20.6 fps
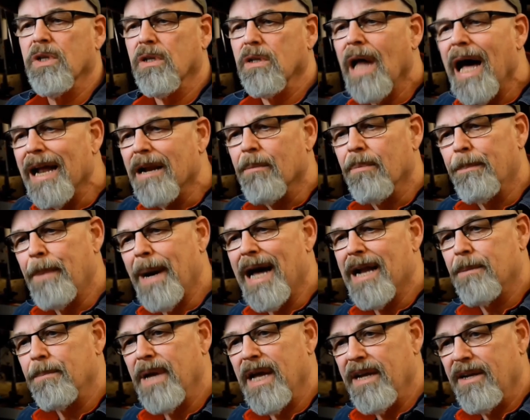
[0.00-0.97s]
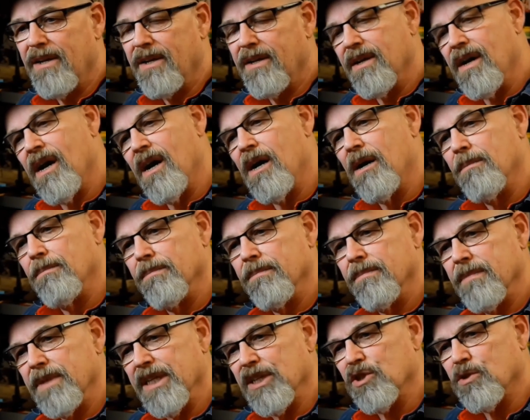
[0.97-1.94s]
a lot of bottom end
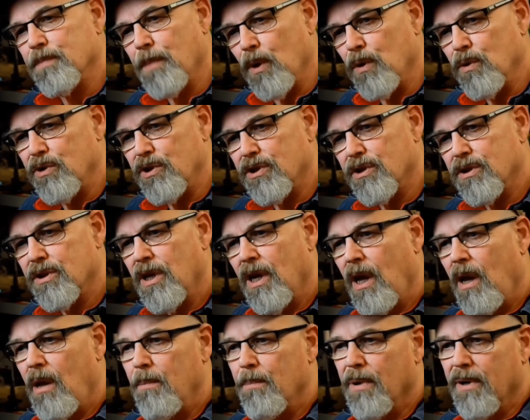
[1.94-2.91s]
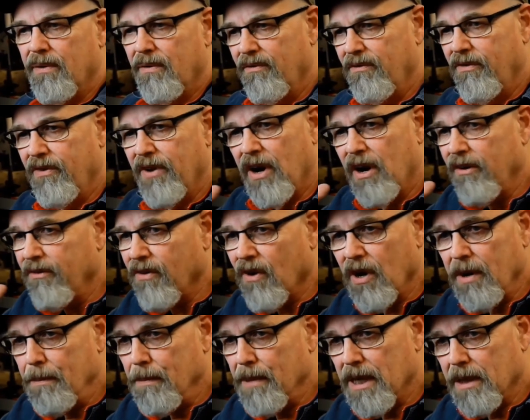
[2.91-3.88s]
exposure, but very,
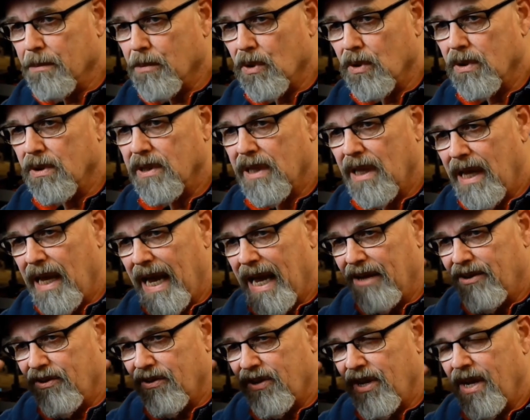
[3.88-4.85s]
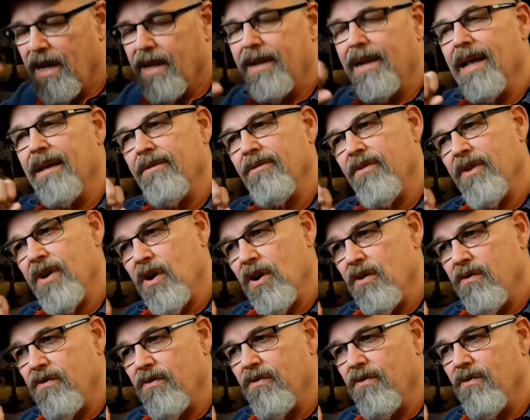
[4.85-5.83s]
very minimal
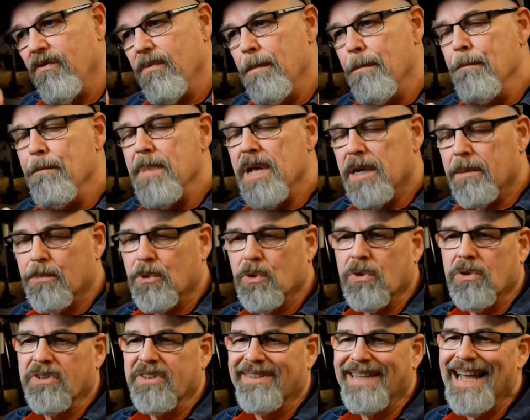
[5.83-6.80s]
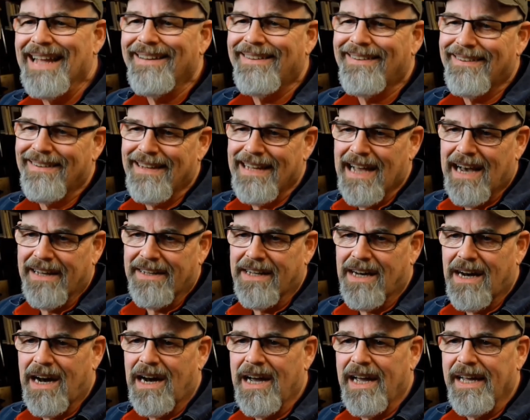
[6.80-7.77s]
very minimal density on the
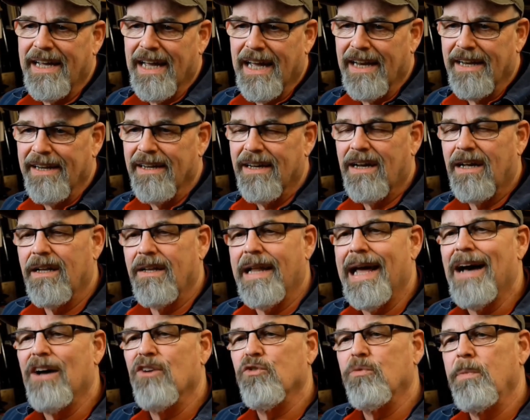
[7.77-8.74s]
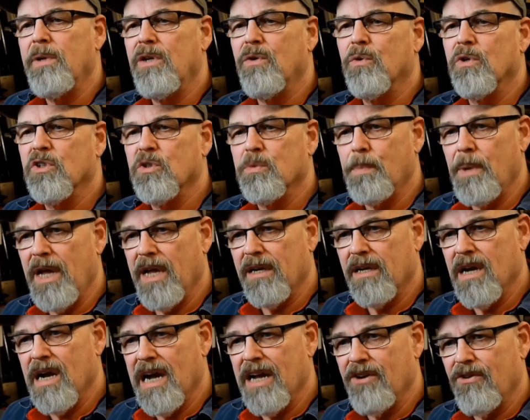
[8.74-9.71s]
high end, allows me to
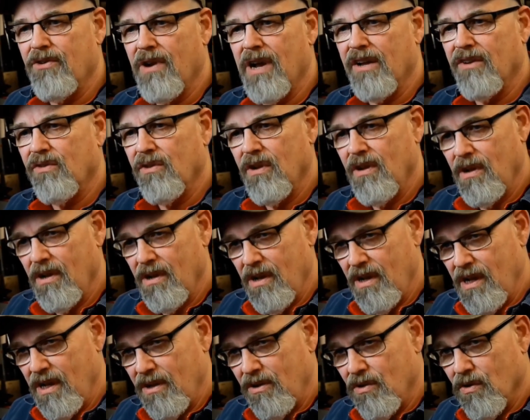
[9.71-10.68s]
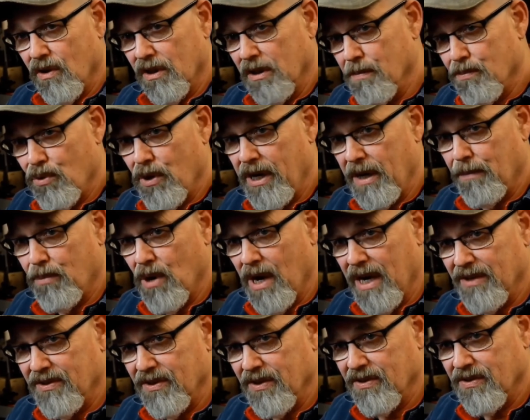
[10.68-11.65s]
expand contrast during the printing
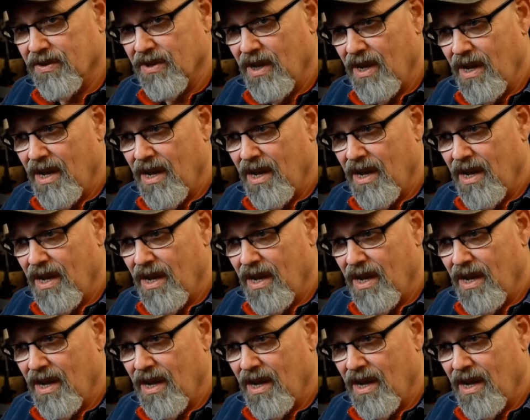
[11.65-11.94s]
process.